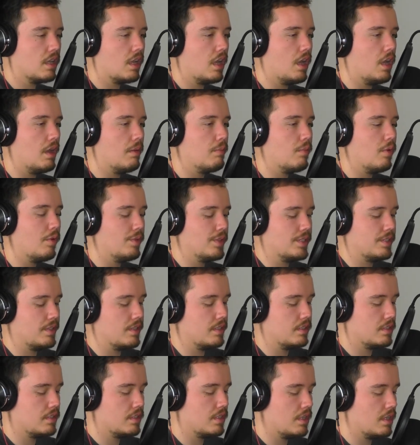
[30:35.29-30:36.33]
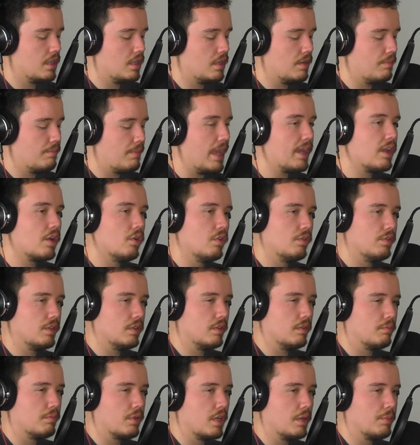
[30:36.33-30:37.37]
What was it? Matt
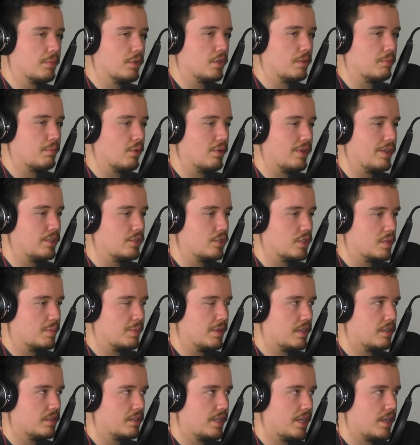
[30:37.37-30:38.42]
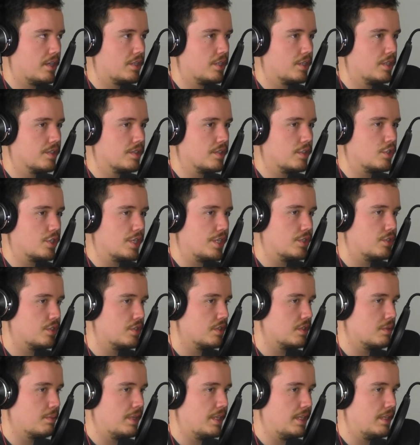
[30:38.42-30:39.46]
Colville brought up a good point. Just because a character doesn't change
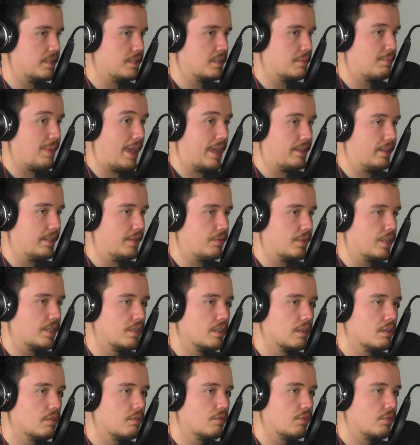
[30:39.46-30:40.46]
doesn't mean it's badly written.